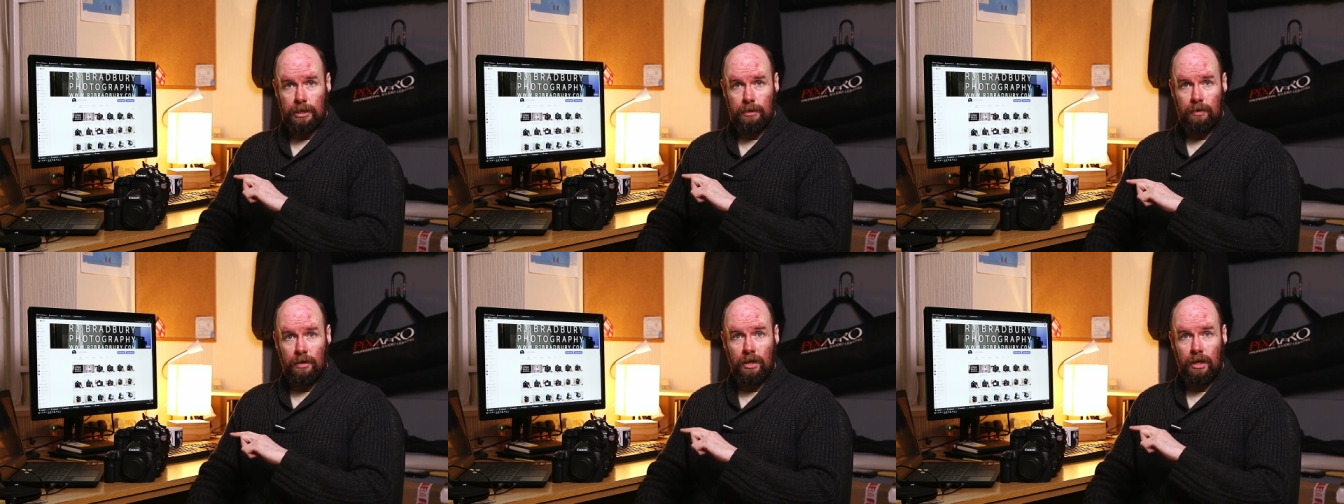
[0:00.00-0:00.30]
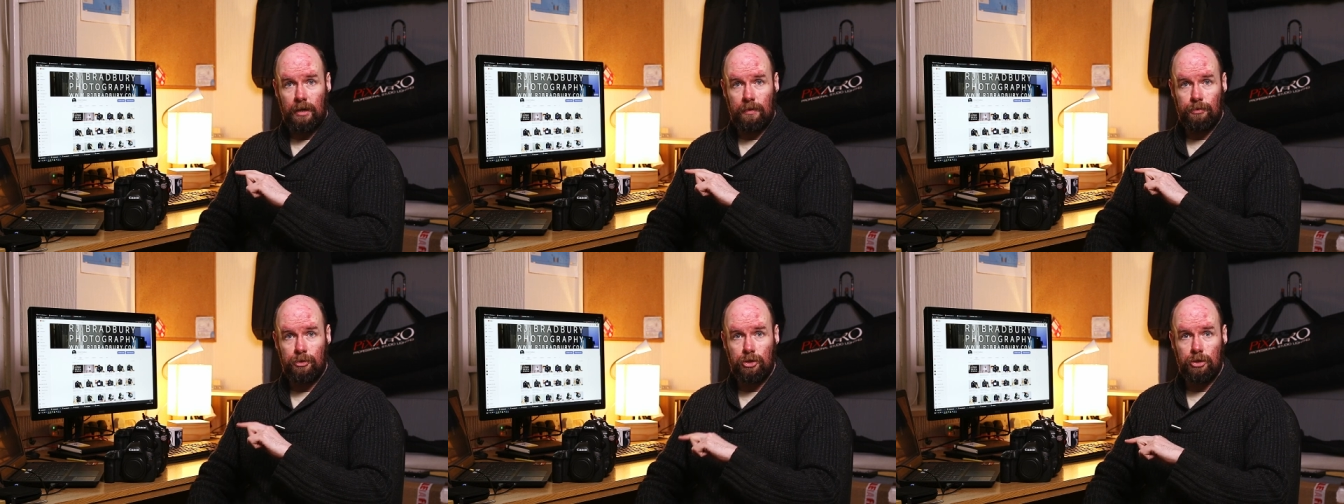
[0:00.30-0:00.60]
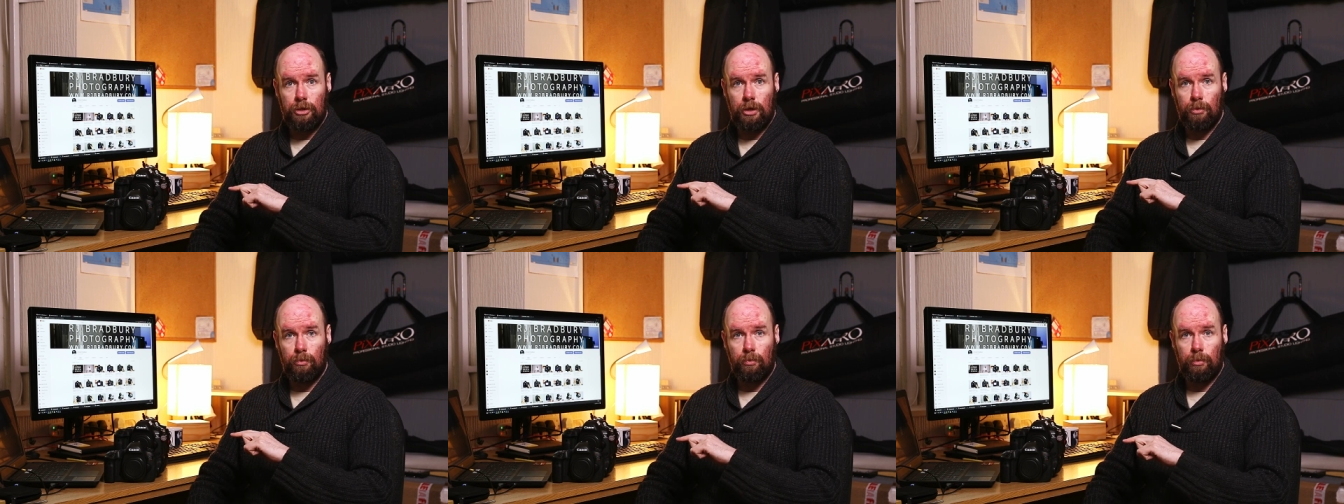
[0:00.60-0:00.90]
Now, I've
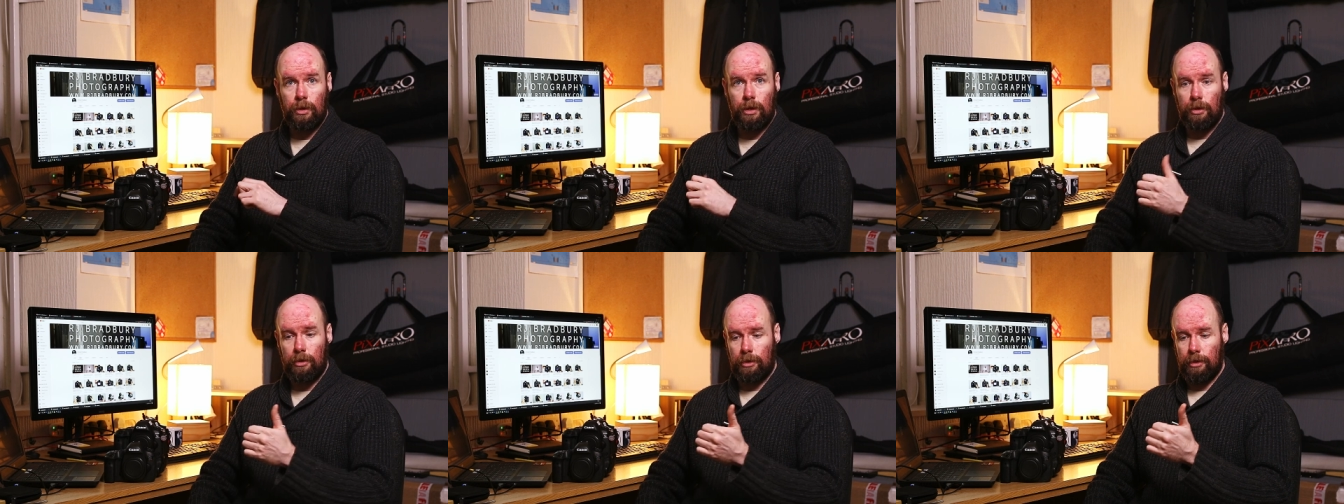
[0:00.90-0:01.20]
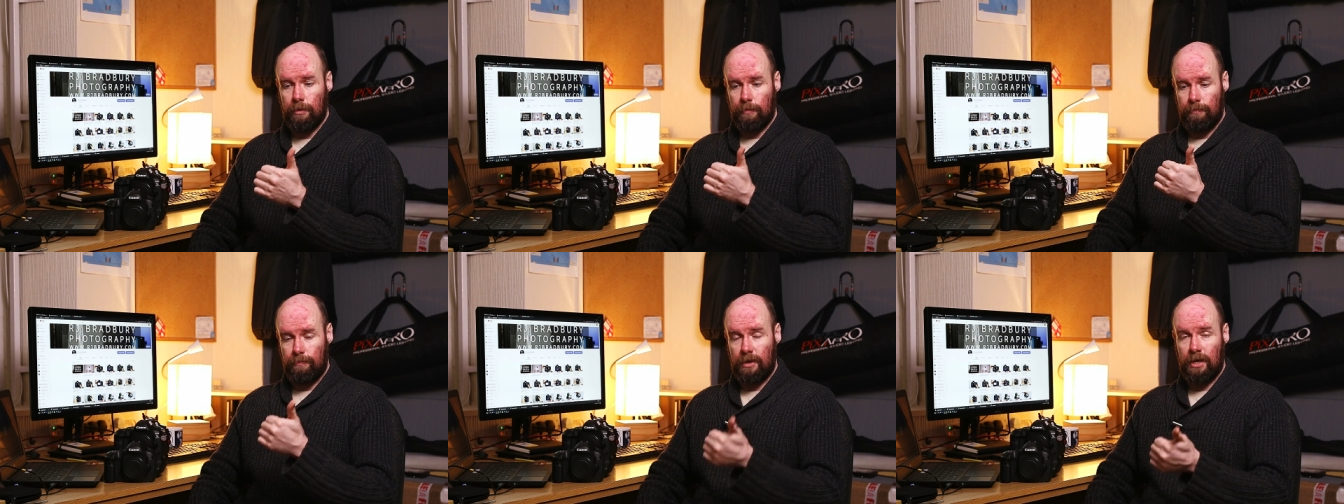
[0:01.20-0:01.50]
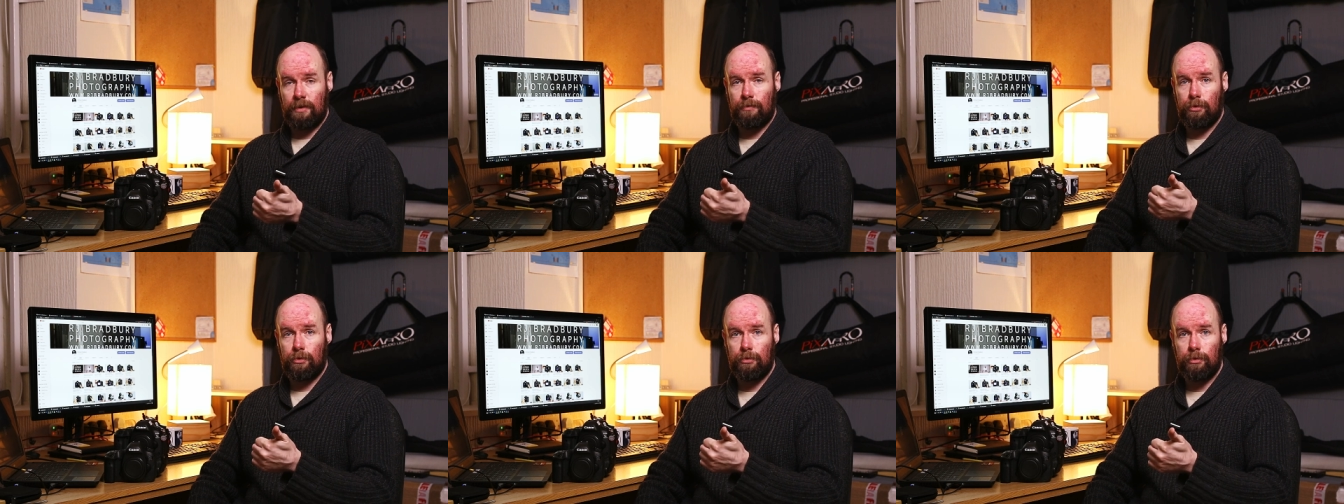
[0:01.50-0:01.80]
shot with the
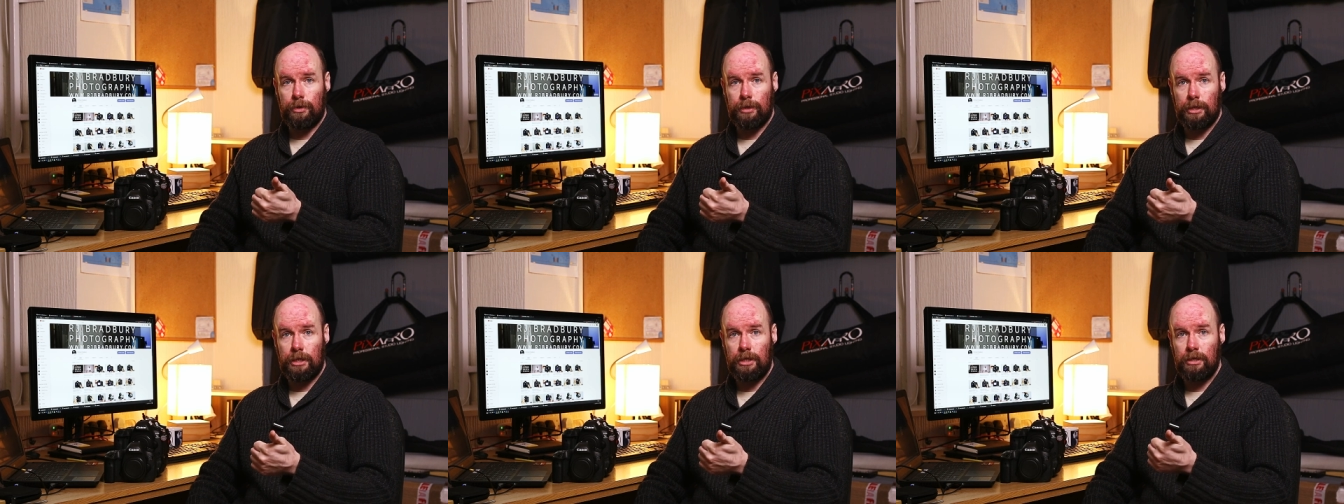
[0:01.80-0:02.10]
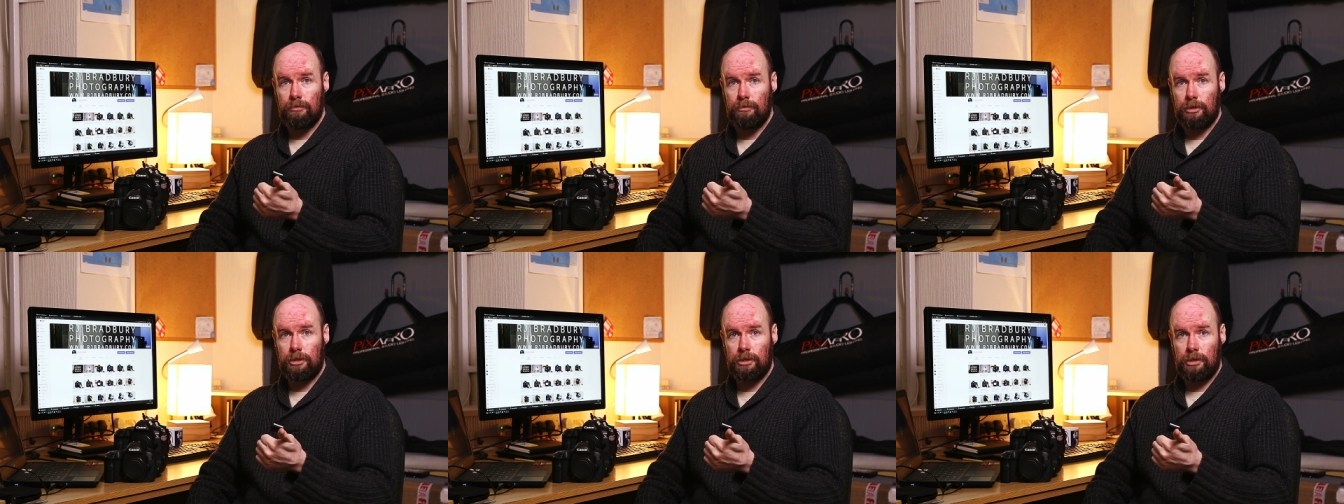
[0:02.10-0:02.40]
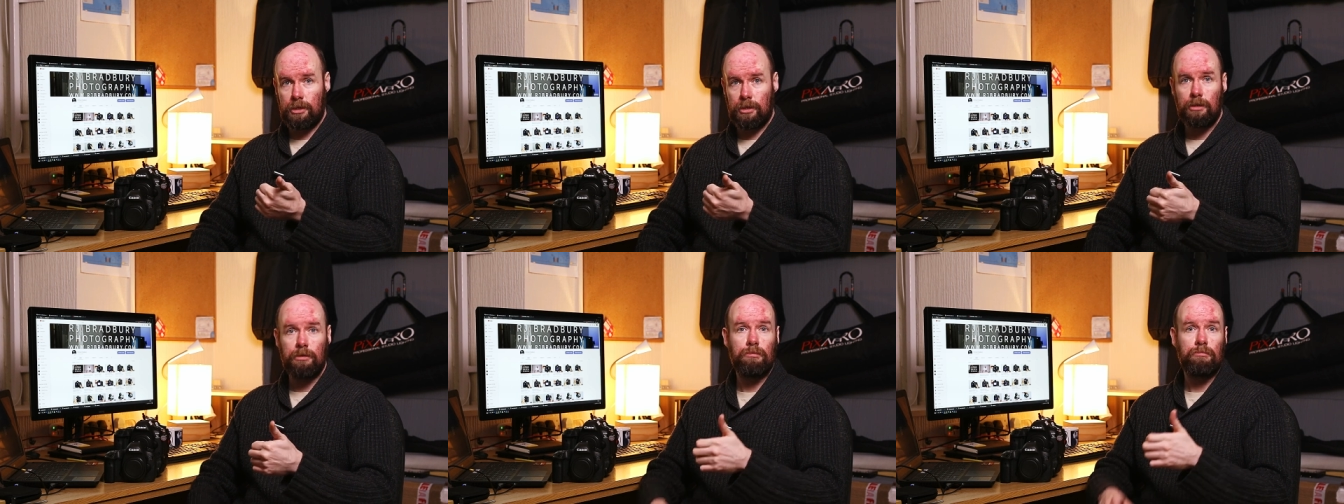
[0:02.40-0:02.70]
500D
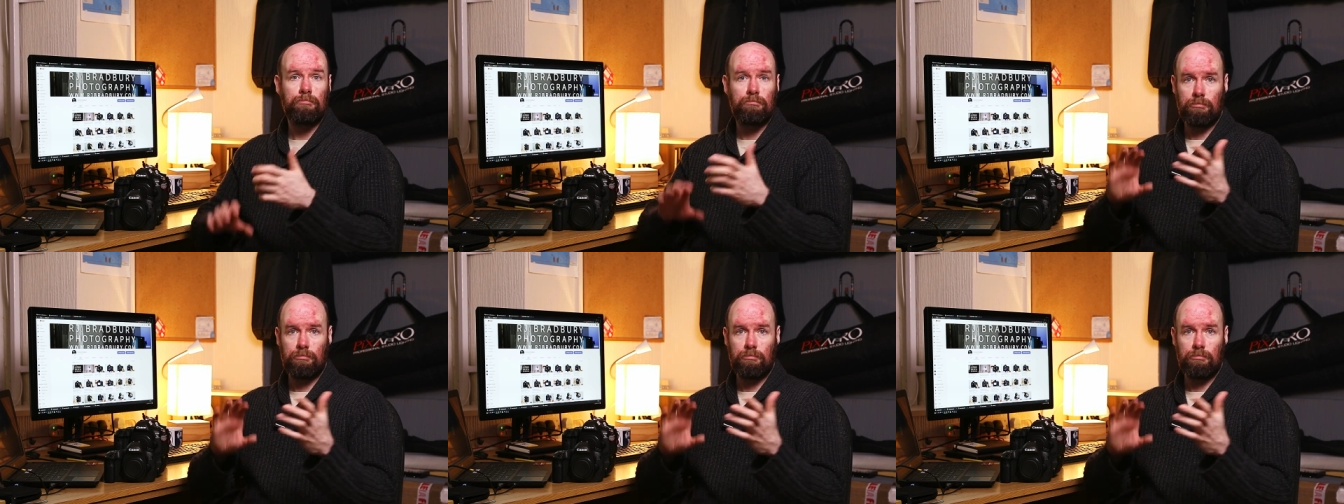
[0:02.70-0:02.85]
originally,